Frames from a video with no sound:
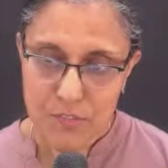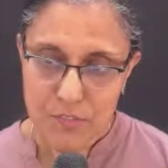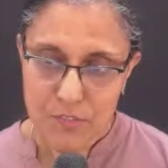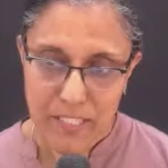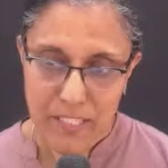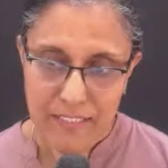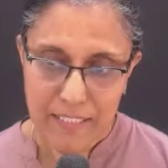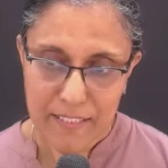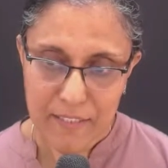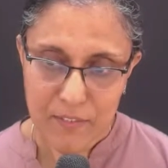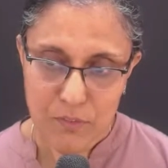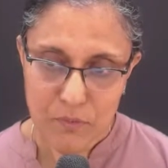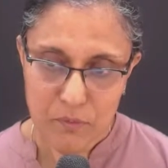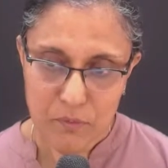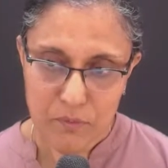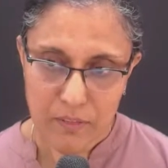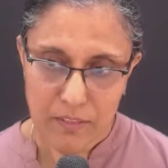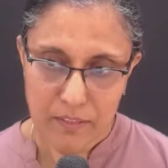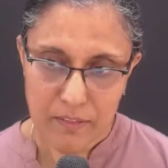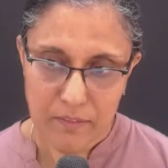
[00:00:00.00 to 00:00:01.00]
I'd like to
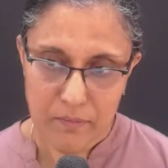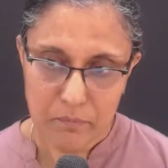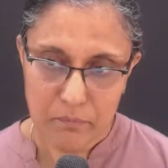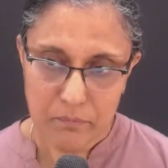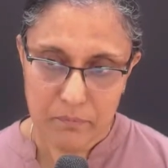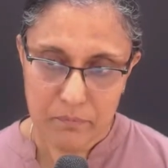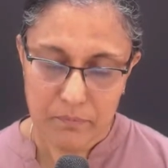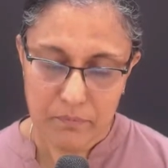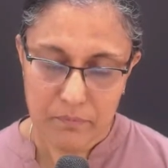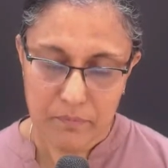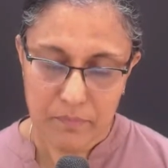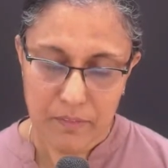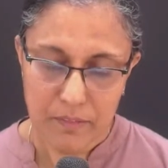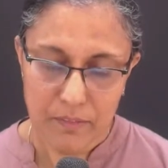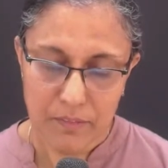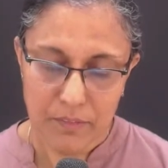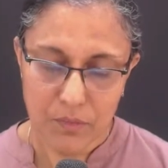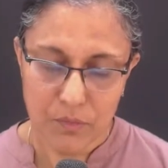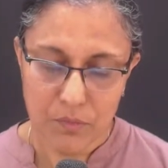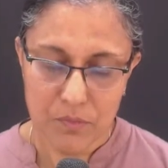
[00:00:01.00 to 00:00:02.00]
um, uh,
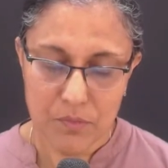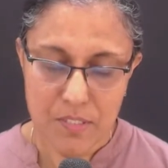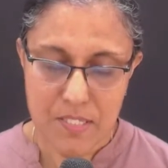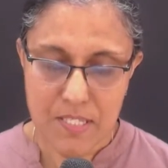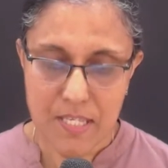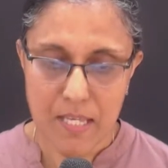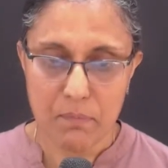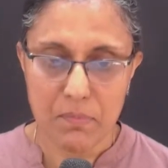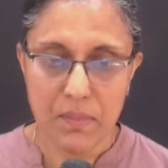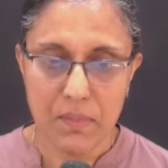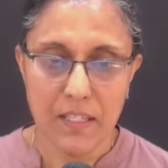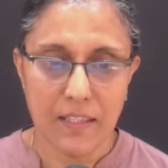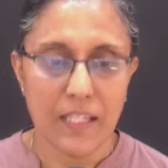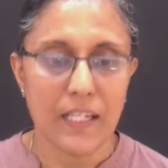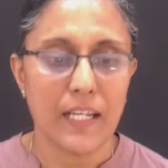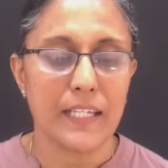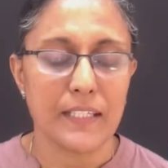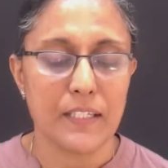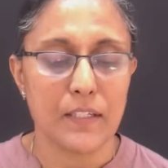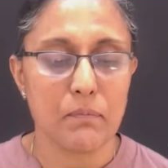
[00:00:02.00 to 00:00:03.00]
you know, the same thing that
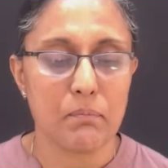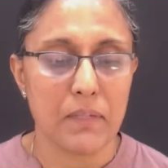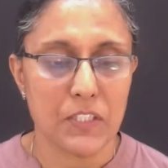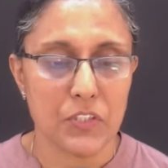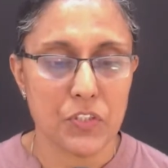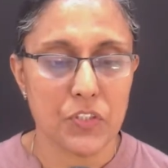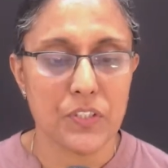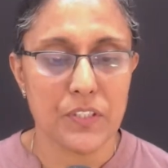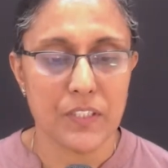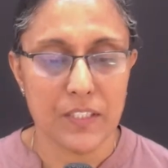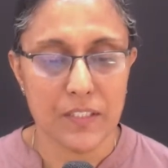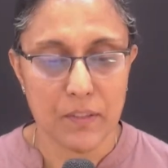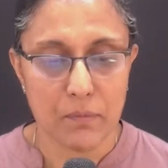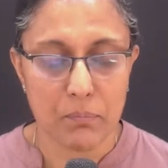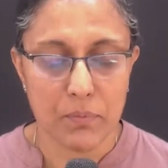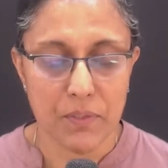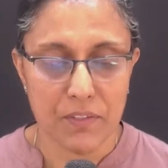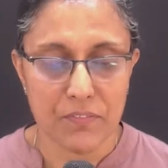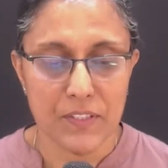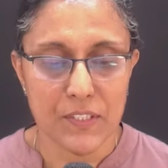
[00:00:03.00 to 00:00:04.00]
I did mention in the
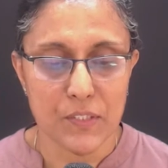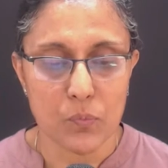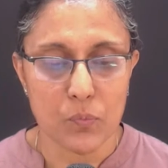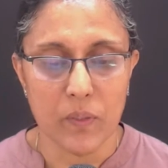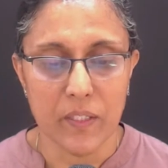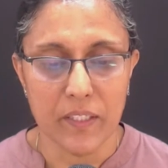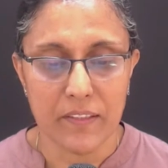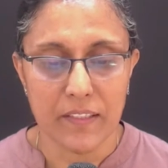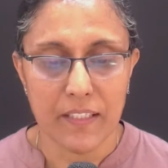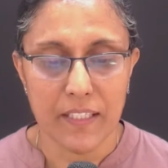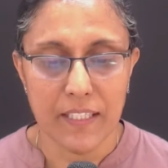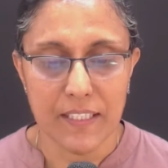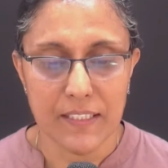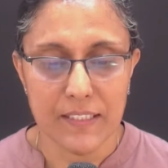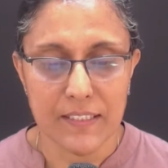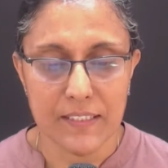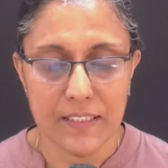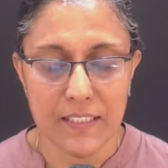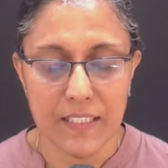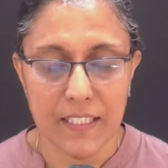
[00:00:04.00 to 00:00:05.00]
previous one
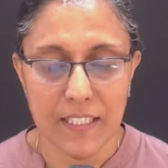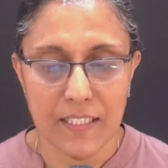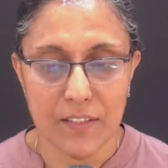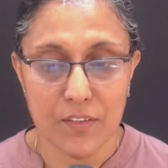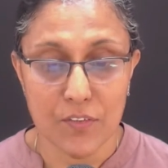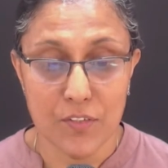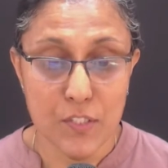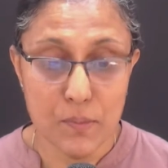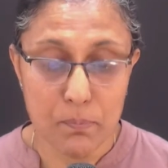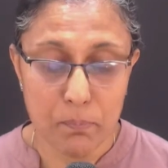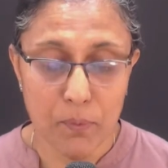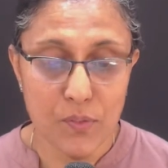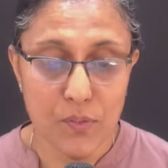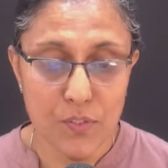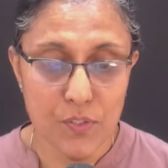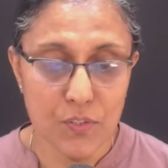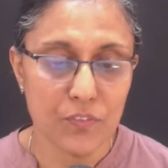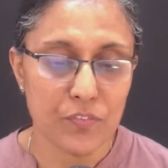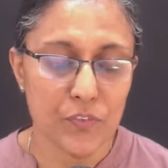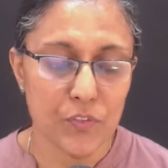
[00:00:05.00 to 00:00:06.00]
is the response
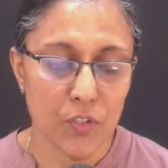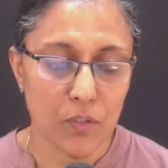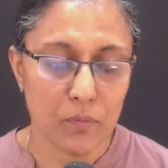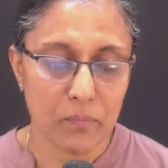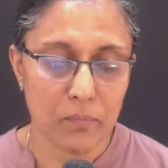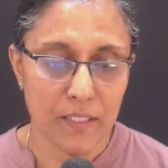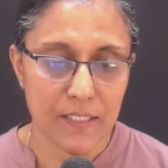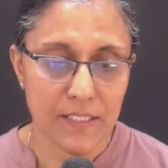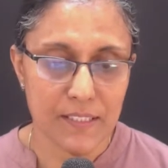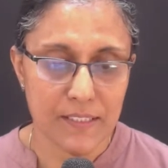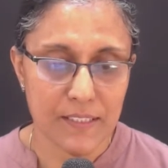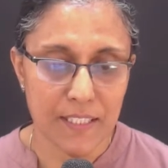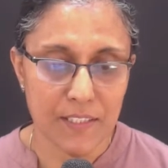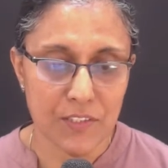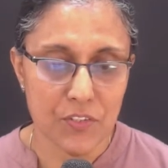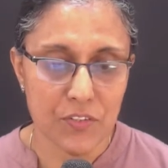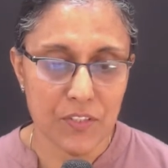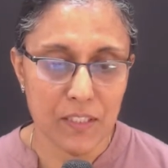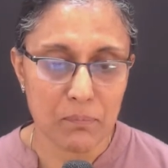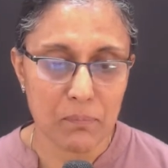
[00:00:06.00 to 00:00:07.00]
of trauma is
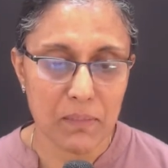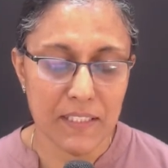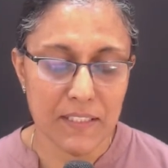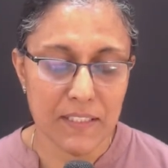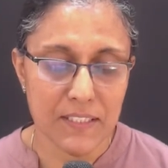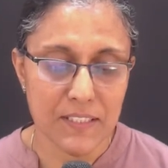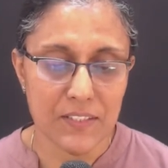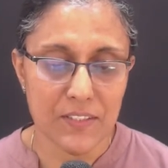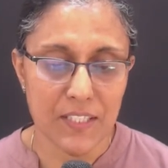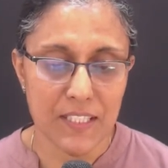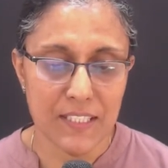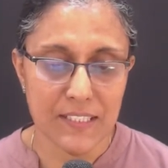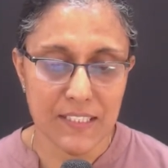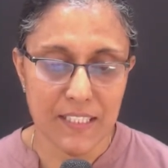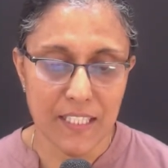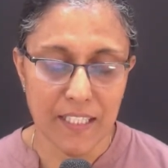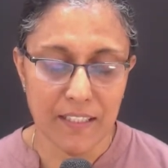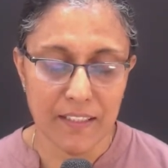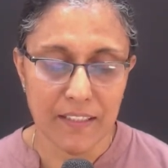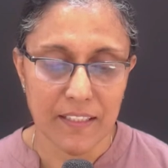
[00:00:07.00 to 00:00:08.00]
extremely
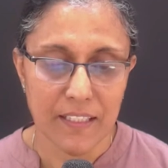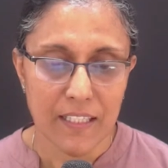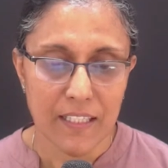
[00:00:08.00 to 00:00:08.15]
distressing